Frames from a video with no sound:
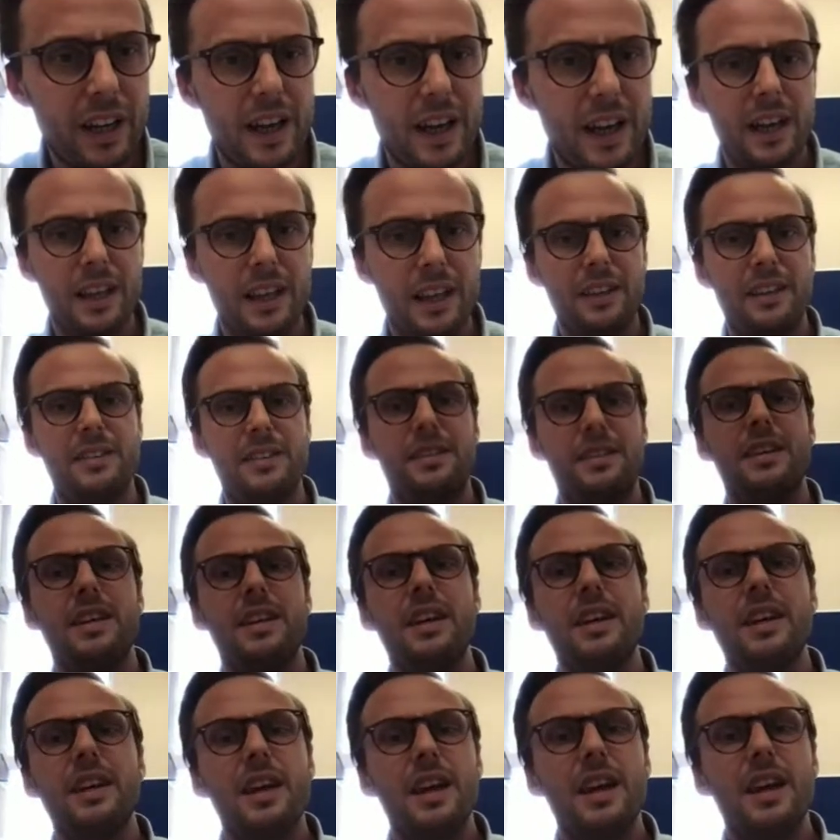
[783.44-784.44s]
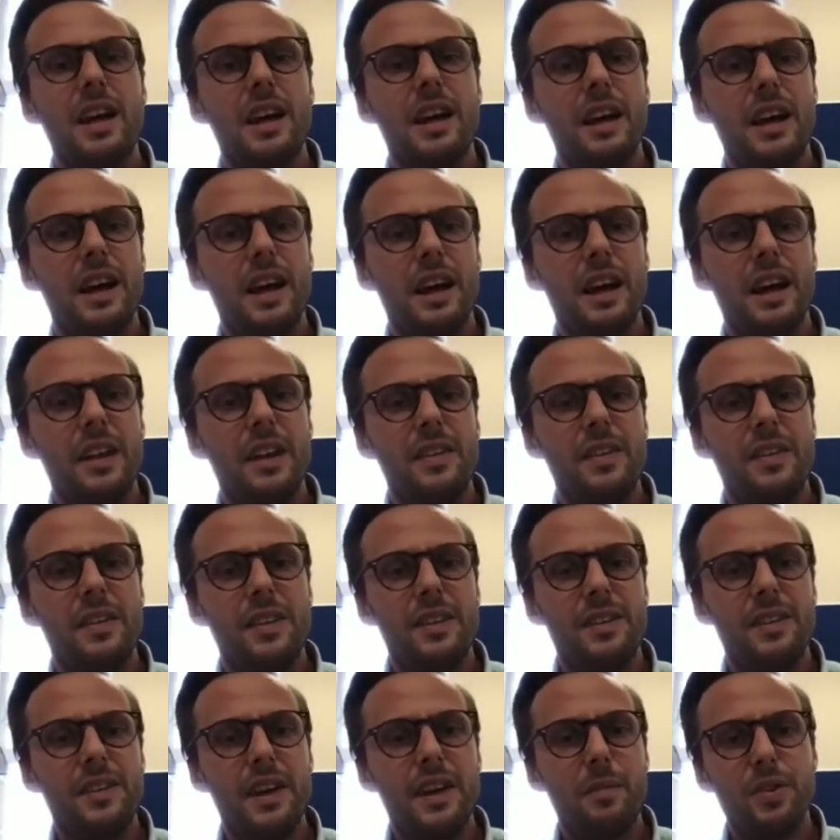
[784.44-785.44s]
and
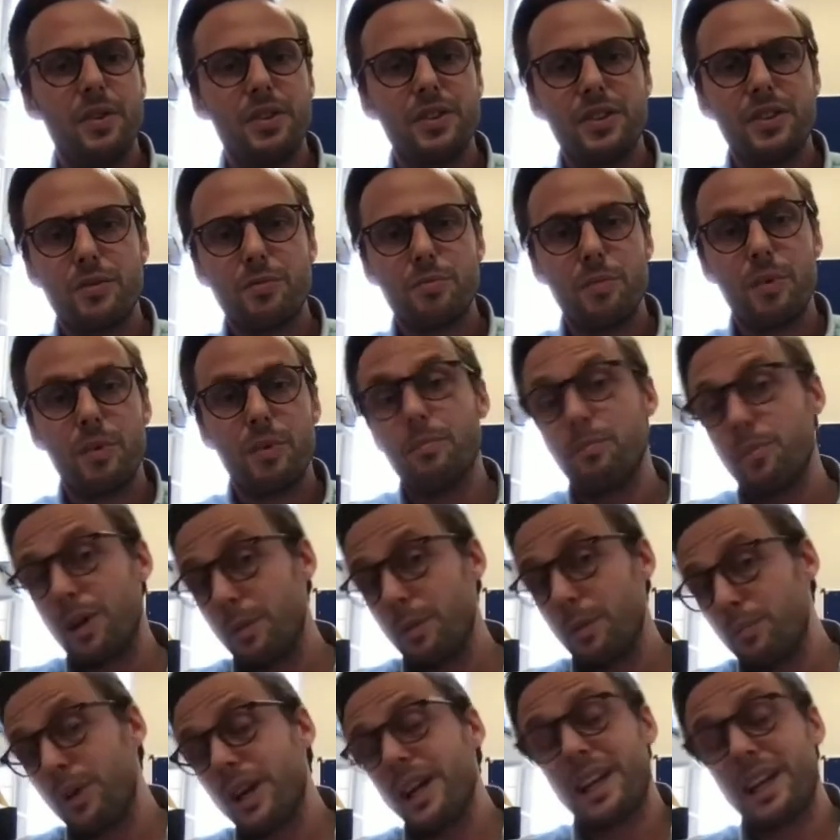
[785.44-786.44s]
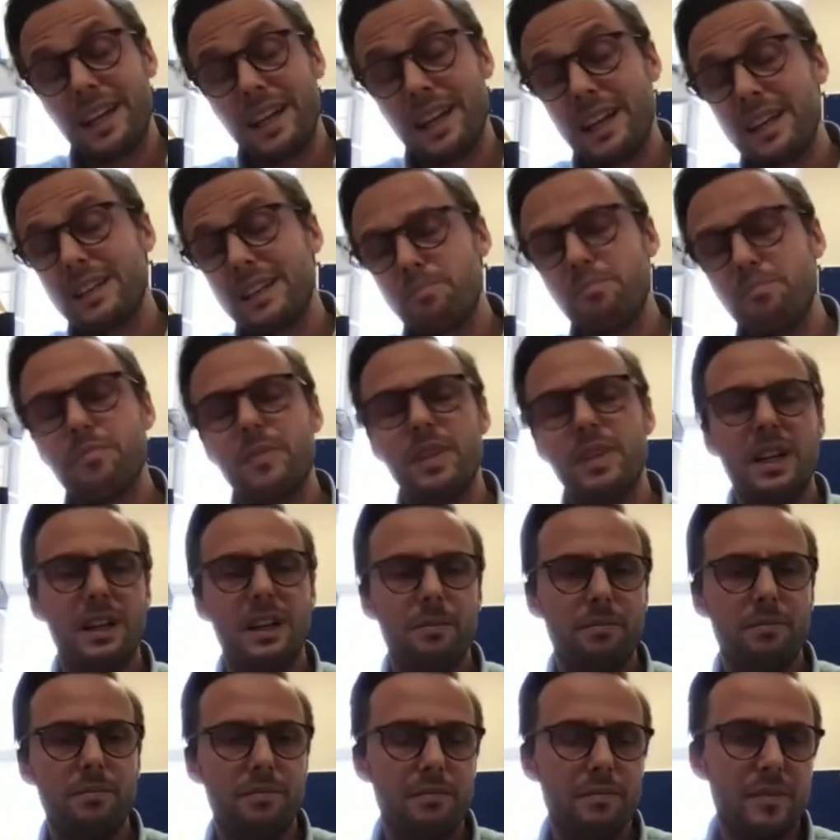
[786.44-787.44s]
demonstrate by bringing,
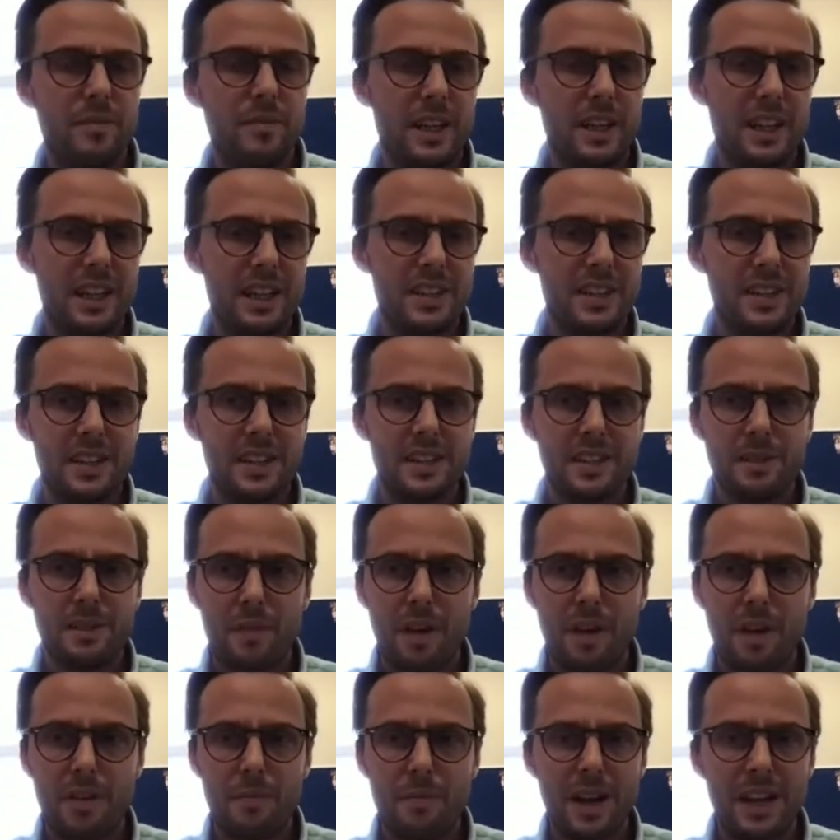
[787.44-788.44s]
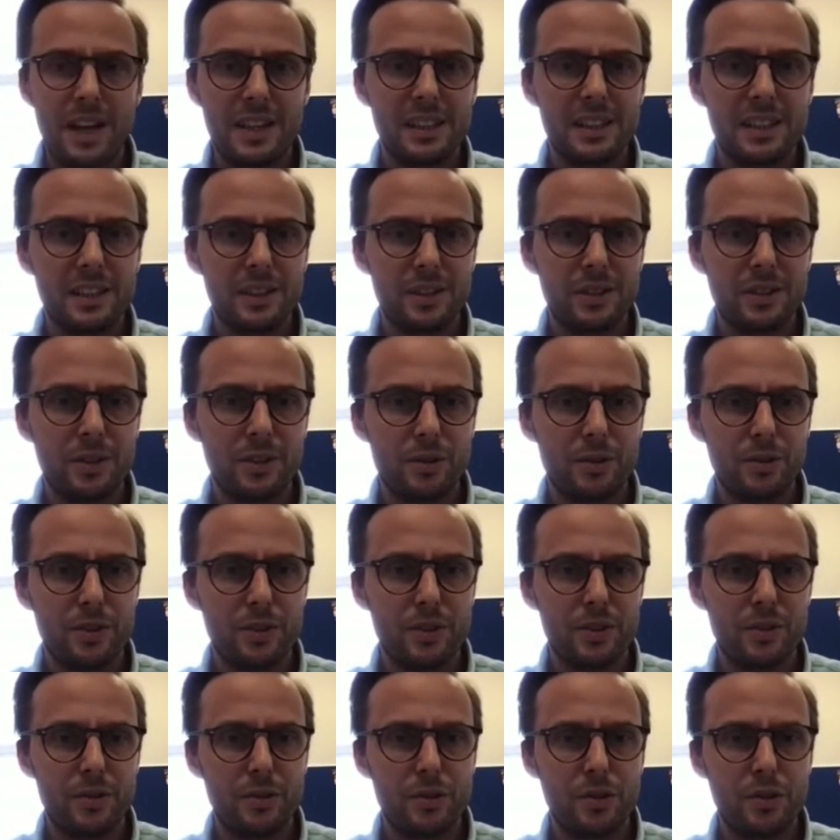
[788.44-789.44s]
like I said, some mathematical tools
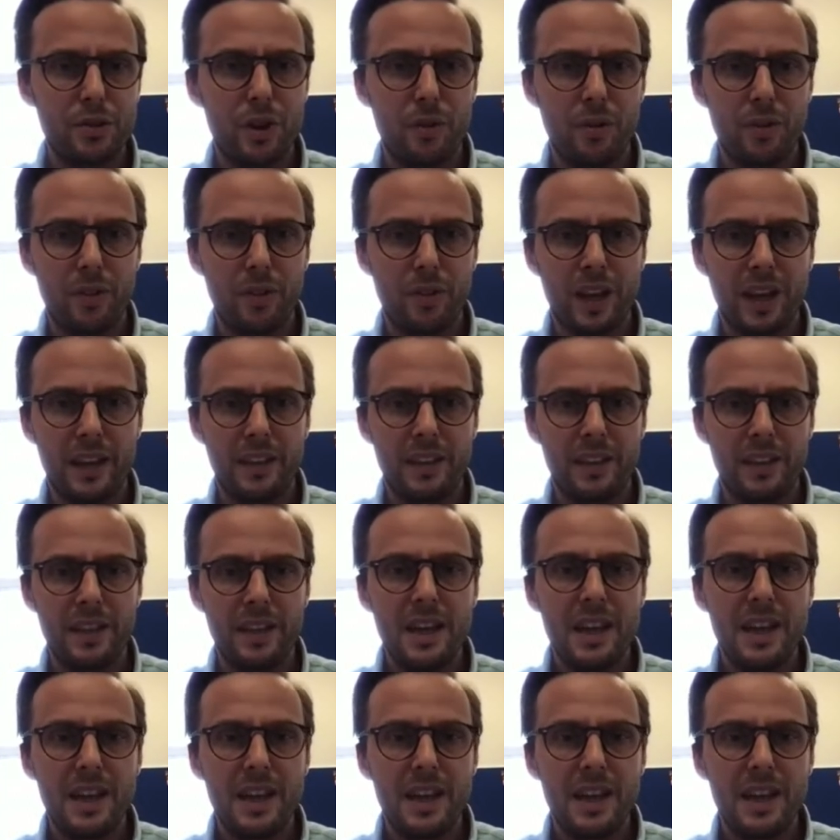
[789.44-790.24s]
to show that